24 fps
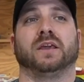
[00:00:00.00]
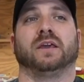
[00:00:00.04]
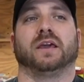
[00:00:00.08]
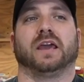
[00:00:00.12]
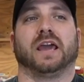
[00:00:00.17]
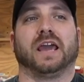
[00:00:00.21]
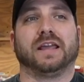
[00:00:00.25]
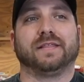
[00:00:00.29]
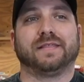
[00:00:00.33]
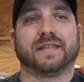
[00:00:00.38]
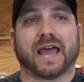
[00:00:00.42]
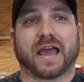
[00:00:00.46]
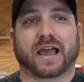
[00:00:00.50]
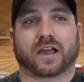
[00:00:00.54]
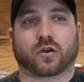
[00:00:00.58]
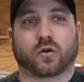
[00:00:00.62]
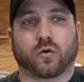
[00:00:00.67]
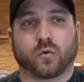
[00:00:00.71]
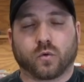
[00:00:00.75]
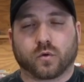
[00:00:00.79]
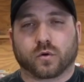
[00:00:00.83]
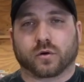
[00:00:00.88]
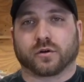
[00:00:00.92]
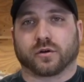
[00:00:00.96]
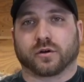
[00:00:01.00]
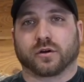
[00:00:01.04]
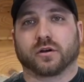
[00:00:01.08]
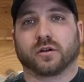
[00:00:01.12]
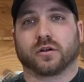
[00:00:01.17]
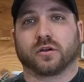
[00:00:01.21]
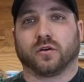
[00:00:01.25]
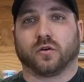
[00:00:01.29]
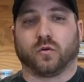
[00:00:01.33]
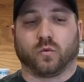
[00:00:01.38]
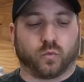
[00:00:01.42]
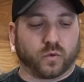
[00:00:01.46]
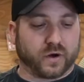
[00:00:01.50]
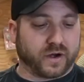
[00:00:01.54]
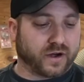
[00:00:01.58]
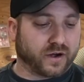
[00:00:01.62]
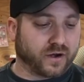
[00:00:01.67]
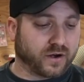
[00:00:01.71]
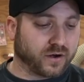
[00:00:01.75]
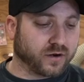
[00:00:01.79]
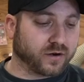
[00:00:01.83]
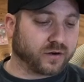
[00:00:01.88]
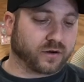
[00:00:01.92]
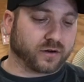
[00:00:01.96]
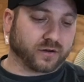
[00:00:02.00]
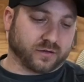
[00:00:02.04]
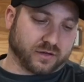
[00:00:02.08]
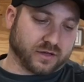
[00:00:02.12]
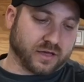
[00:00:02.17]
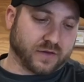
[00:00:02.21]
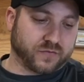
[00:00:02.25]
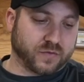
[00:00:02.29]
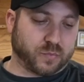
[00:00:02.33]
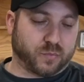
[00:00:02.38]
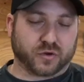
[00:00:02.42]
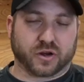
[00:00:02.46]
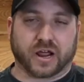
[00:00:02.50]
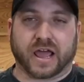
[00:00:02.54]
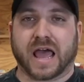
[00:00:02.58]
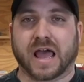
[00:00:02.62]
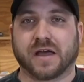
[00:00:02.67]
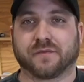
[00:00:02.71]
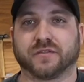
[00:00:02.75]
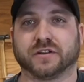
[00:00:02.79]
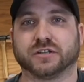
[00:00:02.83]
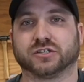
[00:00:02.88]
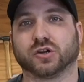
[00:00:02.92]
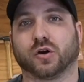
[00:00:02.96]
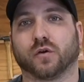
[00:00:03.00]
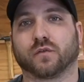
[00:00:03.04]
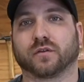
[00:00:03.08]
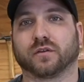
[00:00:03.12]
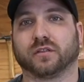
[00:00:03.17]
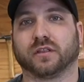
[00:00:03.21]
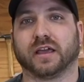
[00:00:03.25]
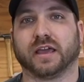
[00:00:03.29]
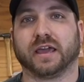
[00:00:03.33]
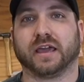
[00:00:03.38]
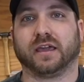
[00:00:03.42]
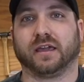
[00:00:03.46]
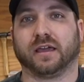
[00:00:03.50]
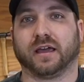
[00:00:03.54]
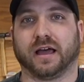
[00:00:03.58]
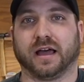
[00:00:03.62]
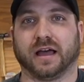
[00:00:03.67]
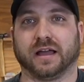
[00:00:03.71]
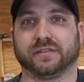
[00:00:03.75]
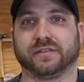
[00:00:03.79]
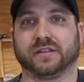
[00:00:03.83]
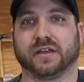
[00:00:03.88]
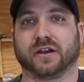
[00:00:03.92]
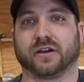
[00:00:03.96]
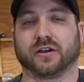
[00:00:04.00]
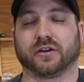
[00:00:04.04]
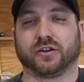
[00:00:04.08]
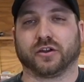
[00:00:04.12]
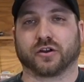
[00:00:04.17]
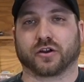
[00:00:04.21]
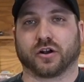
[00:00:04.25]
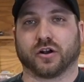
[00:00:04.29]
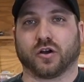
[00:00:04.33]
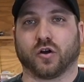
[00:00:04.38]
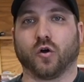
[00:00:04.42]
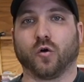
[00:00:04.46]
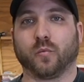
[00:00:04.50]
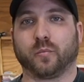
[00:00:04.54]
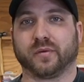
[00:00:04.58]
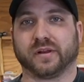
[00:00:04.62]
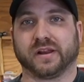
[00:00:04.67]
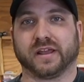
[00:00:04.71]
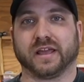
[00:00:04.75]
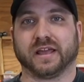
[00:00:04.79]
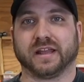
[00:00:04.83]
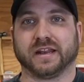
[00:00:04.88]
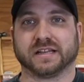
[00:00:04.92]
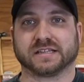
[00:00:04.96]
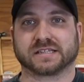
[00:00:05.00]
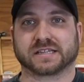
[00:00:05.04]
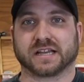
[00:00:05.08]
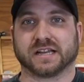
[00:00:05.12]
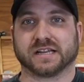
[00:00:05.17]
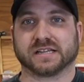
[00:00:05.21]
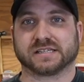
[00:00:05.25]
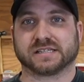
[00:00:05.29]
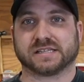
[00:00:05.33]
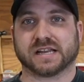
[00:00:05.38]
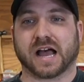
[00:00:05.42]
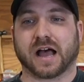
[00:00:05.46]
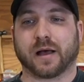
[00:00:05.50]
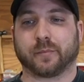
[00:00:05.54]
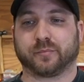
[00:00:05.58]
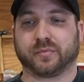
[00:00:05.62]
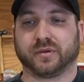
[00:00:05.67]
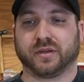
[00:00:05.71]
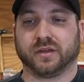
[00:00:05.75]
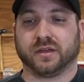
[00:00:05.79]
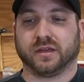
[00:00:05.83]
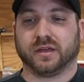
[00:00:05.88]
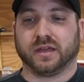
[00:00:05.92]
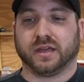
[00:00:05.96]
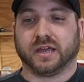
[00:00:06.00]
in that corner where if you put a 1/2-inch overlay on there, you're going to open it and it's going to stop,